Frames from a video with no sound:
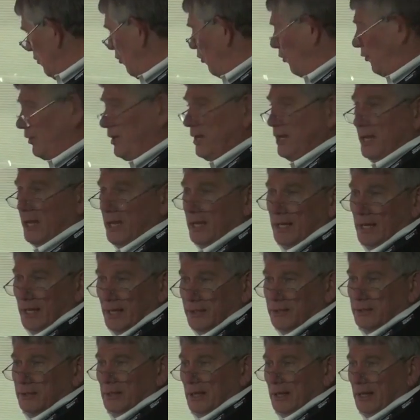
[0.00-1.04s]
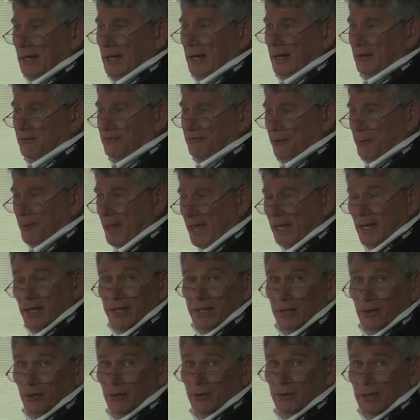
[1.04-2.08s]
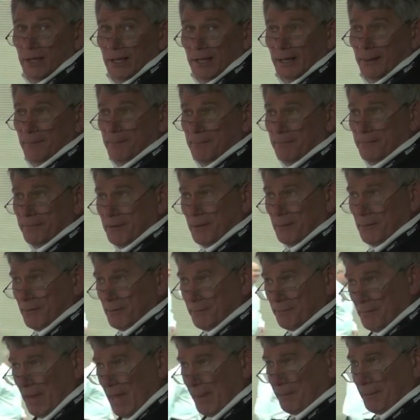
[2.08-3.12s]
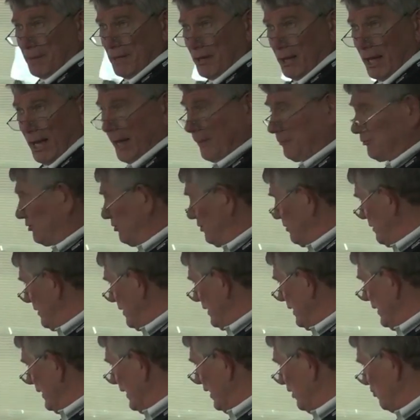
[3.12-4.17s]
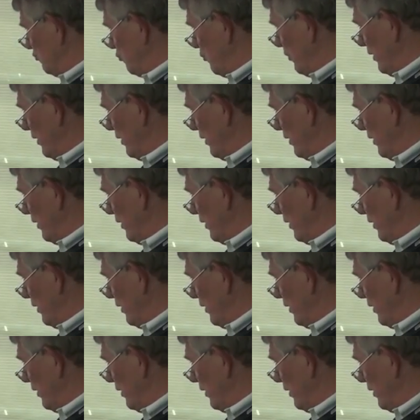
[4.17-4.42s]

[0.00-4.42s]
or he can get uh, from Ag Leader um, the mapping option uh, as